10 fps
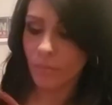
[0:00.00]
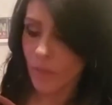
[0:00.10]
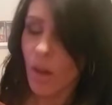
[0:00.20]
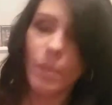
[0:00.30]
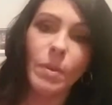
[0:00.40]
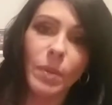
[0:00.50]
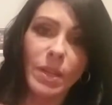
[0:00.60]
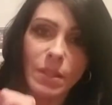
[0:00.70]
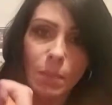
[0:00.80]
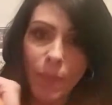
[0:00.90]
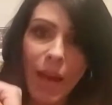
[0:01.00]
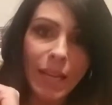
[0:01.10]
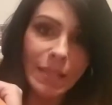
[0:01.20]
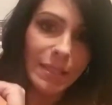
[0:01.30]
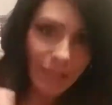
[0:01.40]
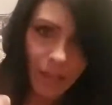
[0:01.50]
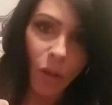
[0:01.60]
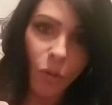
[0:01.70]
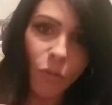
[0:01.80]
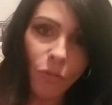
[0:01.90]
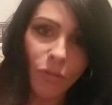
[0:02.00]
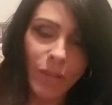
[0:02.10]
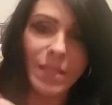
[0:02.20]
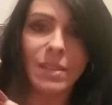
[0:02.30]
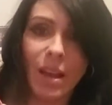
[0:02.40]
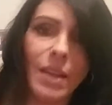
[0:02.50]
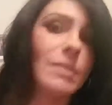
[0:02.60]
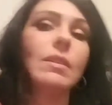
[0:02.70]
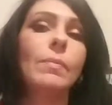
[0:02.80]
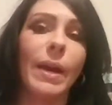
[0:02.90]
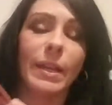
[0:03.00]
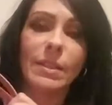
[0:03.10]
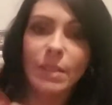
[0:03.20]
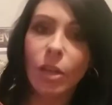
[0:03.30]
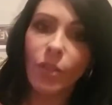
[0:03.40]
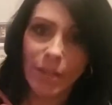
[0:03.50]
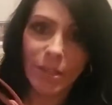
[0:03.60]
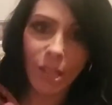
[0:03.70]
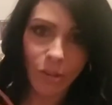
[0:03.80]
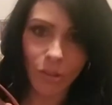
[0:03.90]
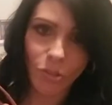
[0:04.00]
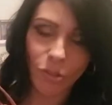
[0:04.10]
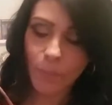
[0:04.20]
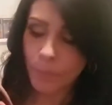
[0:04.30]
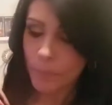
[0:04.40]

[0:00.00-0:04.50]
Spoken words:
comment because the bag itself is nice and the bag itself has character.